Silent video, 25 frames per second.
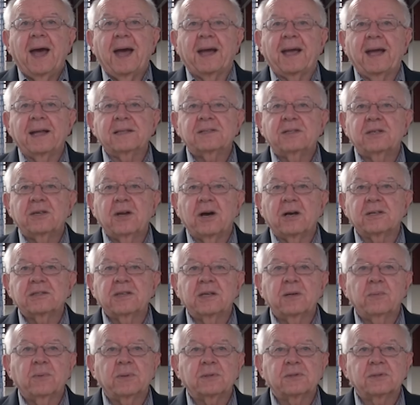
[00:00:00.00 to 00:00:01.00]
Against the
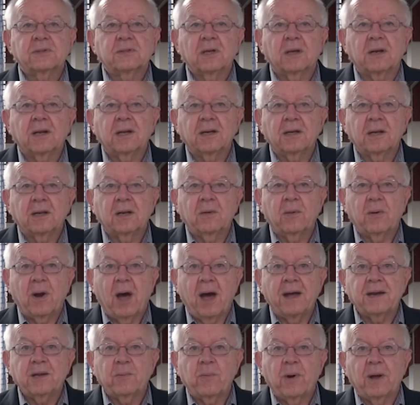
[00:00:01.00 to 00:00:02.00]
Aussie, we're still at
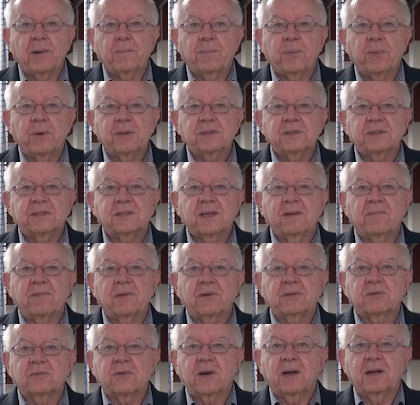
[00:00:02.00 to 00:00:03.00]

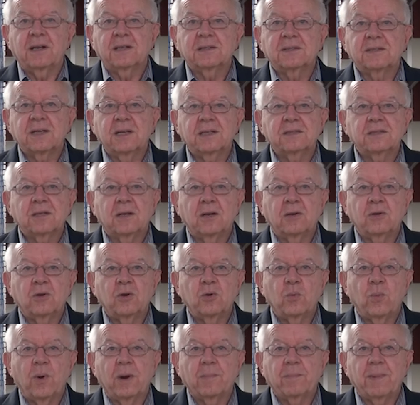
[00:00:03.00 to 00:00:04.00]
91.7 Australian cents and a
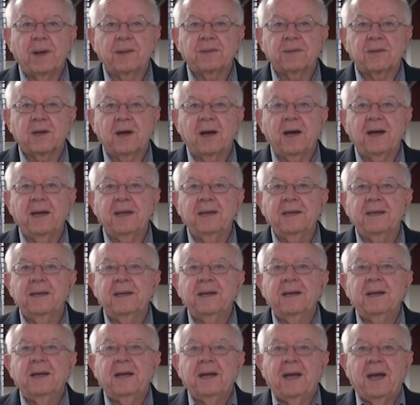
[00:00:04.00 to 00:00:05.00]
new 1 month high.
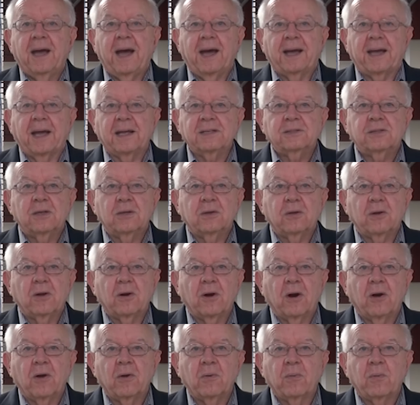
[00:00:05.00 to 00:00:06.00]
Against the
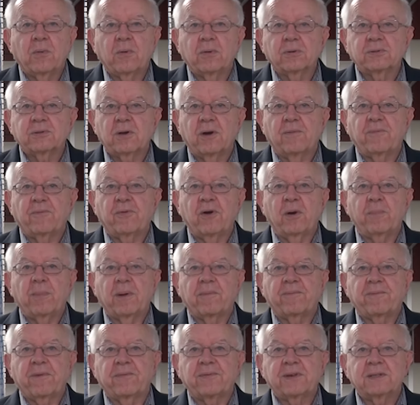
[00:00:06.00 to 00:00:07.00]
euro, we're also firm
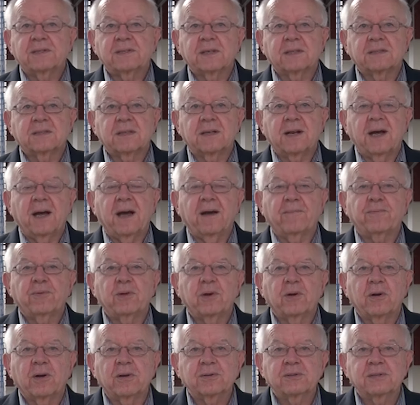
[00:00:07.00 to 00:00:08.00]
at 56.5
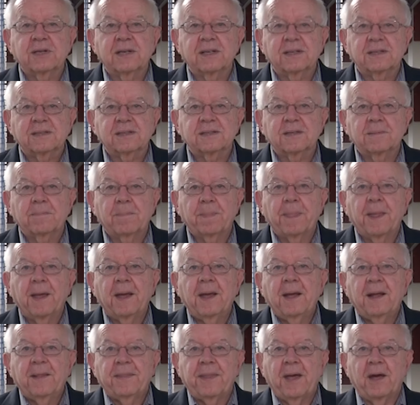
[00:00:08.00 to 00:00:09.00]
euro cents.
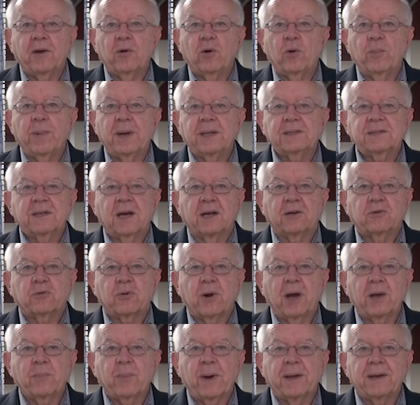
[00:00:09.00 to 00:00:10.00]
That all means our
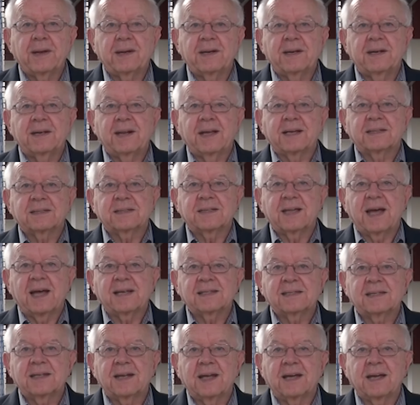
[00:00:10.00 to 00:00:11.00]
trade weighted index
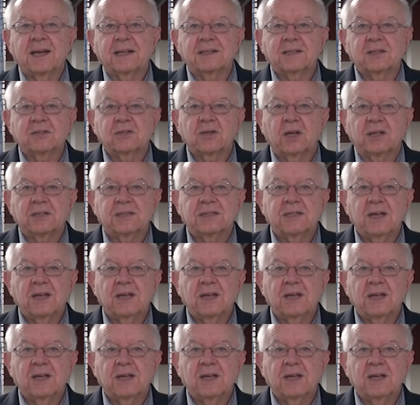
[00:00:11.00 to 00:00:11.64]
starts today at just on